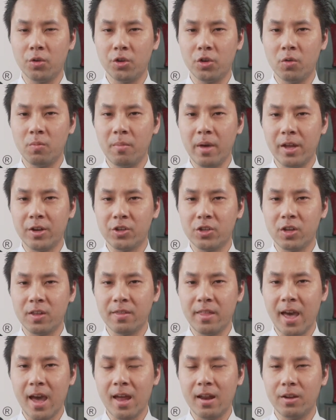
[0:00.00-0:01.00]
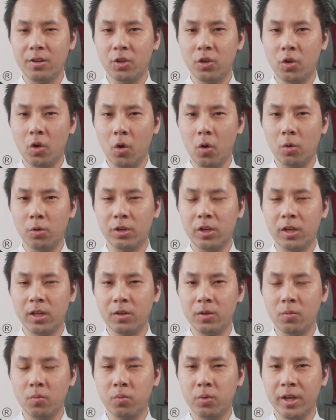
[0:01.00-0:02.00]
you mentioned that gold
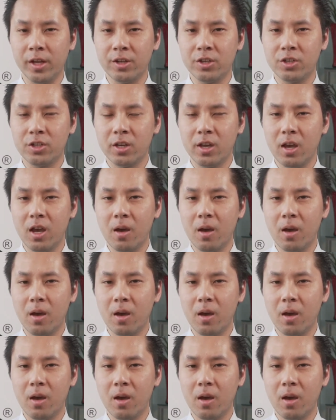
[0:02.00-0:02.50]
could reach